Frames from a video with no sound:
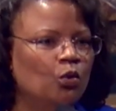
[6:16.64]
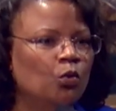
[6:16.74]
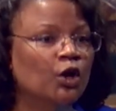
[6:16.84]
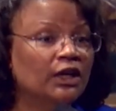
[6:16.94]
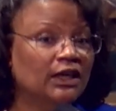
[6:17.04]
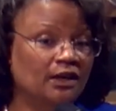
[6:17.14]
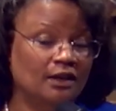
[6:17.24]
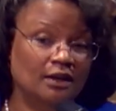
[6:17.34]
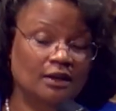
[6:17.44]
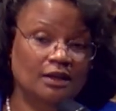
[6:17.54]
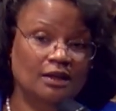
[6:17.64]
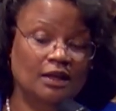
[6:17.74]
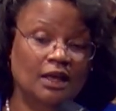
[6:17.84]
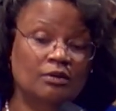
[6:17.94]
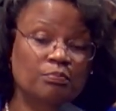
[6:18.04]
working
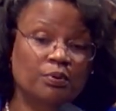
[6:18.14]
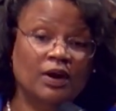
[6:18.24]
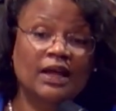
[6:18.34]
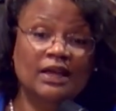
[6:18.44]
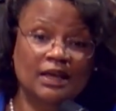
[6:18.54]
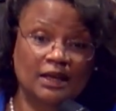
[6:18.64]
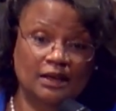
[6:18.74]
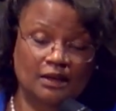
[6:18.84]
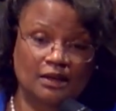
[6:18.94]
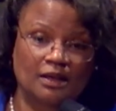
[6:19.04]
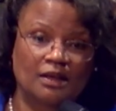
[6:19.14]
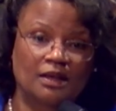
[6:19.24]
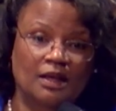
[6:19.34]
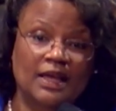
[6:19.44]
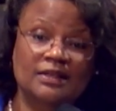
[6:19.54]
and praying
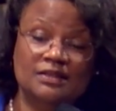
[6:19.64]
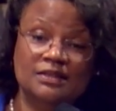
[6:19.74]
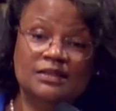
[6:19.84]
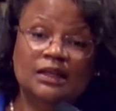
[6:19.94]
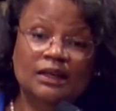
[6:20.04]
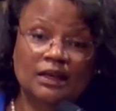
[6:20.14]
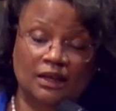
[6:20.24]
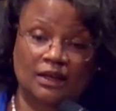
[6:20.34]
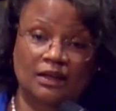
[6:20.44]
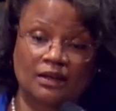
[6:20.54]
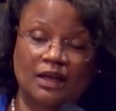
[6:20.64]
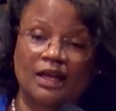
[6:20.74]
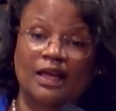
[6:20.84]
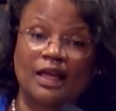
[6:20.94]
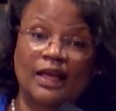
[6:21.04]
and
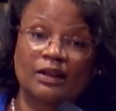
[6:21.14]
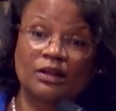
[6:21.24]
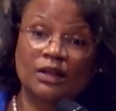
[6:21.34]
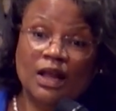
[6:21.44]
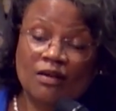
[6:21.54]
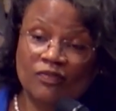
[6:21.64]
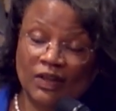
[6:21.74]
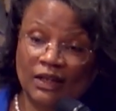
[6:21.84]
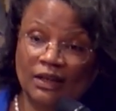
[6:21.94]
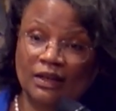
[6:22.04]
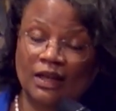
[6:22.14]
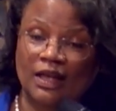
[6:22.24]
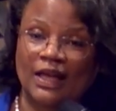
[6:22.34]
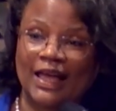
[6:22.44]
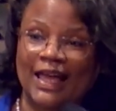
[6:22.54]
singing and loving
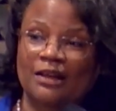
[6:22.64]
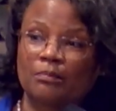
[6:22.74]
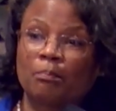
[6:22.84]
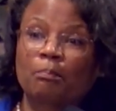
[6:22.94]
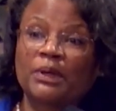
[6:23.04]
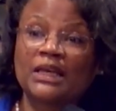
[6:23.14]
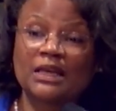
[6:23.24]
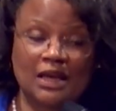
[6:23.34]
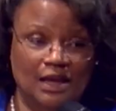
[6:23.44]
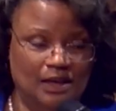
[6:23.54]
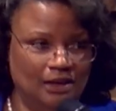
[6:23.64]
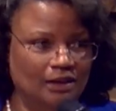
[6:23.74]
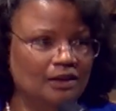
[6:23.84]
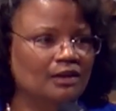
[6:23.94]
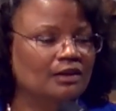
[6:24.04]
and
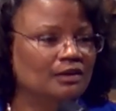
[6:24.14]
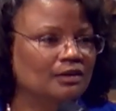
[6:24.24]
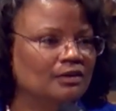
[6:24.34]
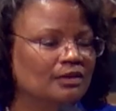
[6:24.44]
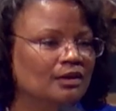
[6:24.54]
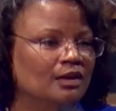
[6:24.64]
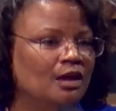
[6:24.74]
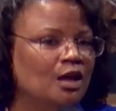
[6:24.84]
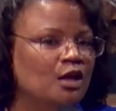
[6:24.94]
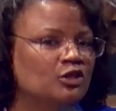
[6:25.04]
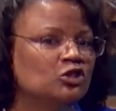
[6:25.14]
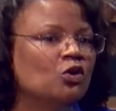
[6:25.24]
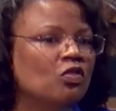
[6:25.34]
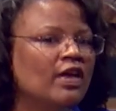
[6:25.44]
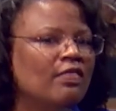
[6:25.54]
being
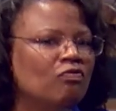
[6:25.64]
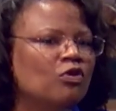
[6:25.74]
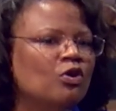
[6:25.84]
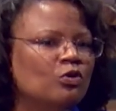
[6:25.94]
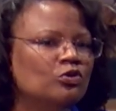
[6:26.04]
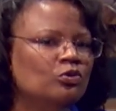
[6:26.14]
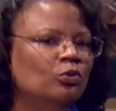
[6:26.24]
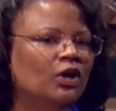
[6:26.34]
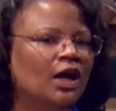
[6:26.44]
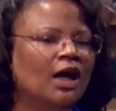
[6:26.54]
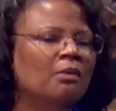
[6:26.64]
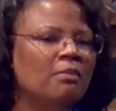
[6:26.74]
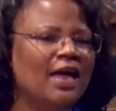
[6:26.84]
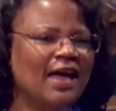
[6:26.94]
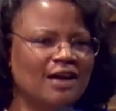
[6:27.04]
so that those who
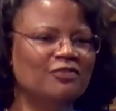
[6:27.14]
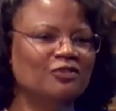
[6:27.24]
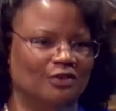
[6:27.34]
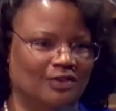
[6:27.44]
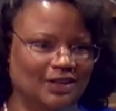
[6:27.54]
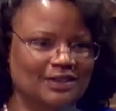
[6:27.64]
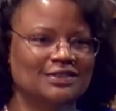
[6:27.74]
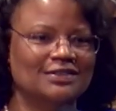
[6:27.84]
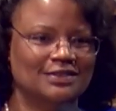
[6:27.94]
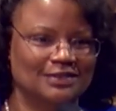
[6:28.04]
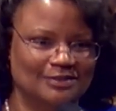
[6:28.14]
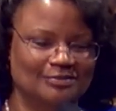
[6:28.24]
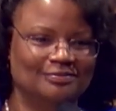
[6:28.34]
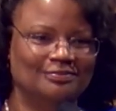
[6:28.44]
come after us